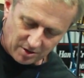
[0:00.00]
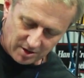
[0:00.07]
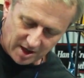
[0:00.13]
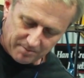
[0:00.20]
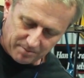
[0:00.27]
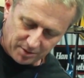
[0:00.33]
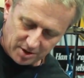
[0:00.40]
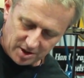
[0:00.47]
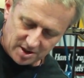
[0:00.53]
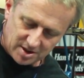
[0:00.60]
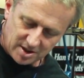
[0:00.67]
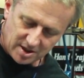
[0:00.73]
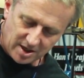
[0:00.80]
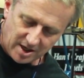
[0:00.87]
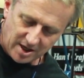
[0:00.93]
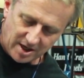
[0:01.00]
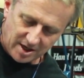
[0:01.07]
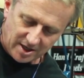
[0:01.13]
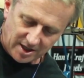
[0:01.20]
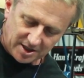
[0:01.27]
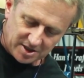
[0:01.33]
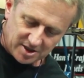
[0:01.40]
on that piece
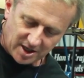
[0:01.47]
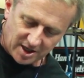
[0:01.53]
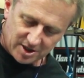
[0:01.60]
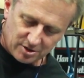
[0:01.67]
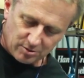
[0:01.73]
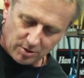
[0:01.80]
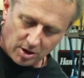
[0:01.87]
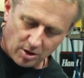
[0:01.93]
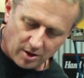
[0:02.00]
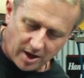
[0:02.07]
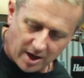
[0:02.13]
and that starts to roll it